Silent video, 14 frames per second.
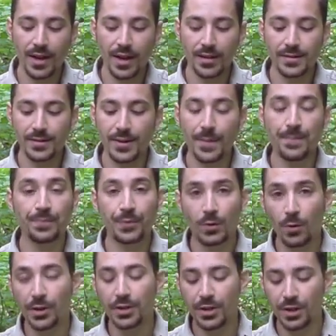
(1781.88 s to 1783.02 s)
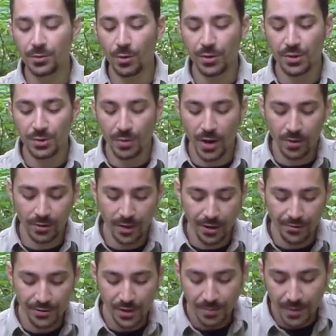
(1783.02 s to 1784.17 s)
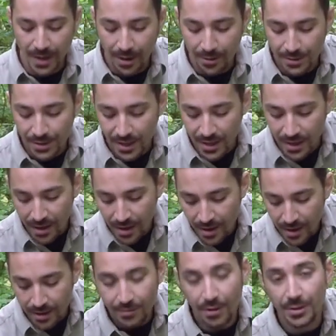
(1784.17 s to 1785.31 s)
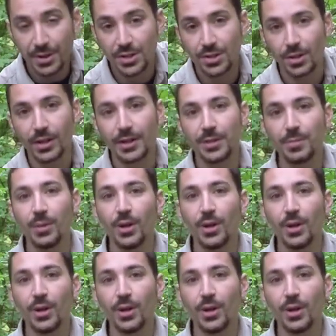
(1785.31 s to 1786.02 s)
and quite a good one as well. Lifetime guarantee, very solid.